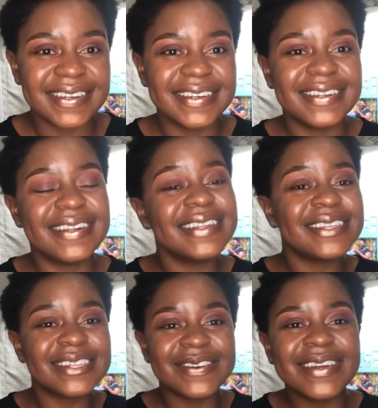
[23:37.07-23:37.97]
Let's
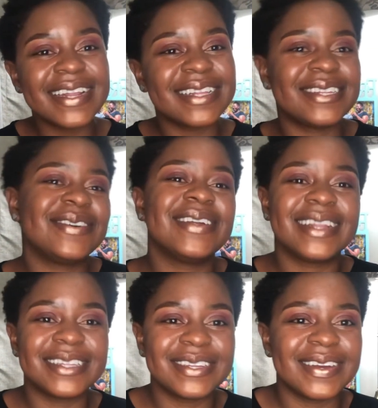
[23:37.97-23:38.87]
do
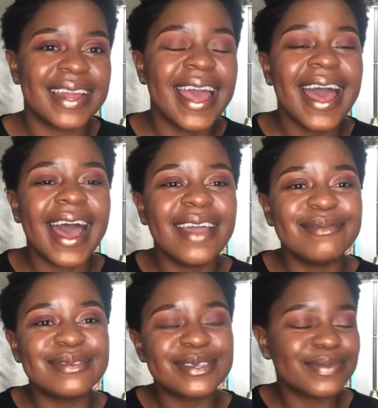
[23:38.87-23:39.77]
it. I am
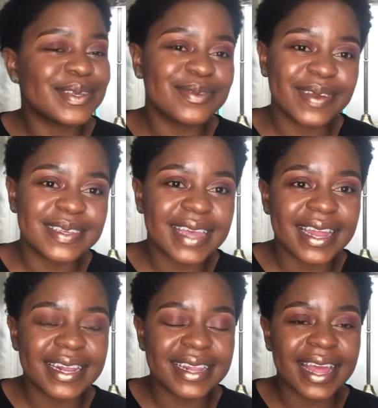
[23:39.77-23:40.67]
super
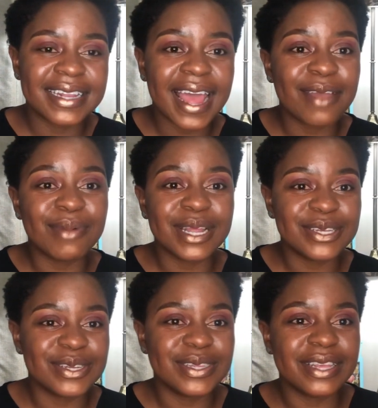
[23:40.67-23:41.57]
excited that I managed to
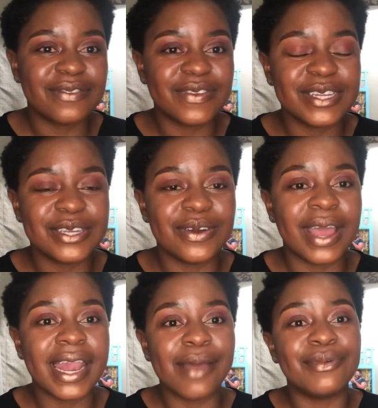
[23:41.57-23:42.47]
do this video, and
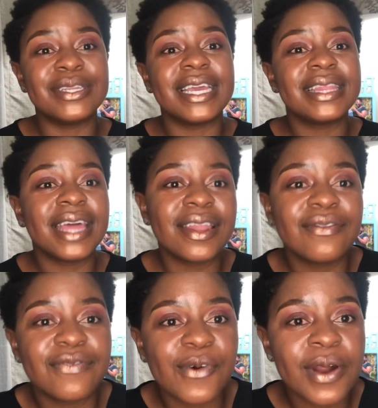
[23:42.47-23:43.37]
I'm on day
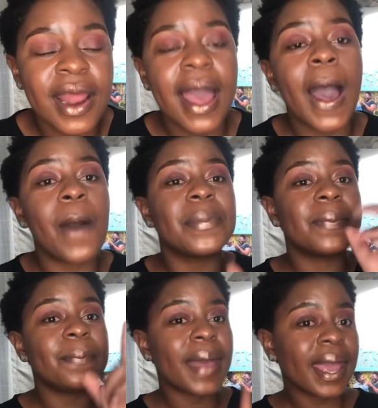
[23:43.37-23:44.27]
34. I'll be
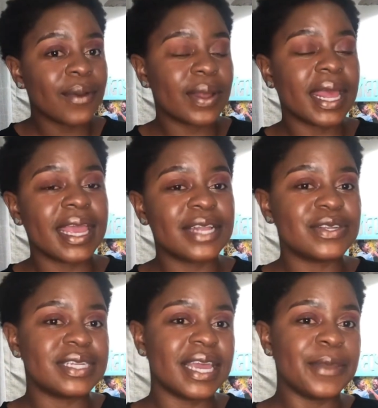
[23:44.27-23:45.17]
back when I get to
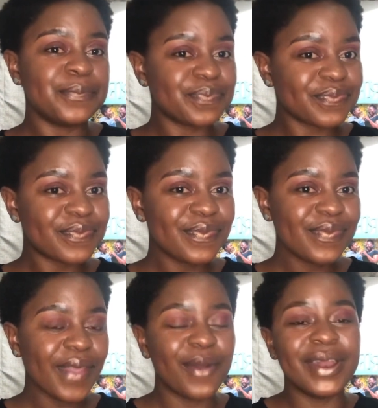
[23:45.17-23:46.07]
day
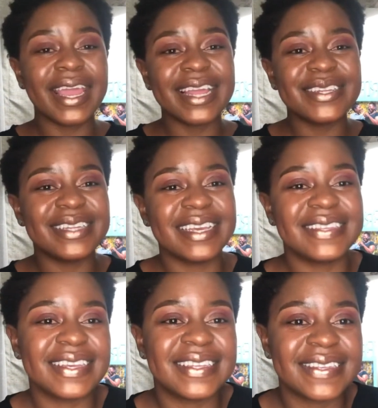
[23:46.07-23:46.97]

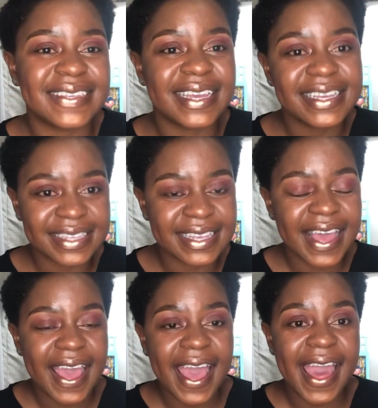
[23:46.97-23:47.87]
66,
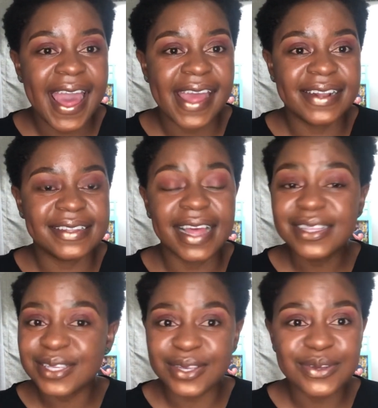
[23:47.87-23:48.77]
and that's
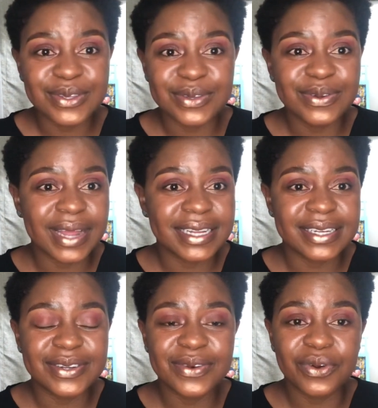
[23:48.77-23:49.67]
so soon. I didn't
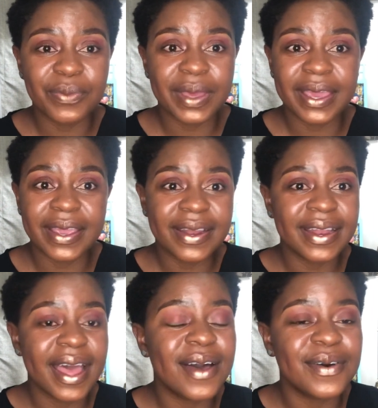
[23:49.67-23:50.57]
know we'll be here
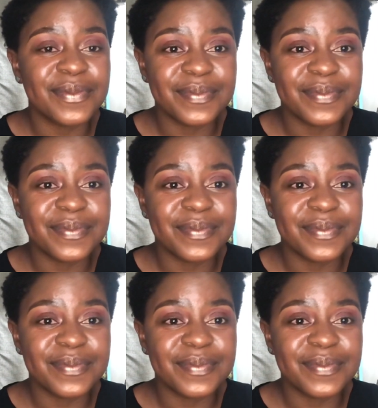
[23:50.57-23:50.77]
now.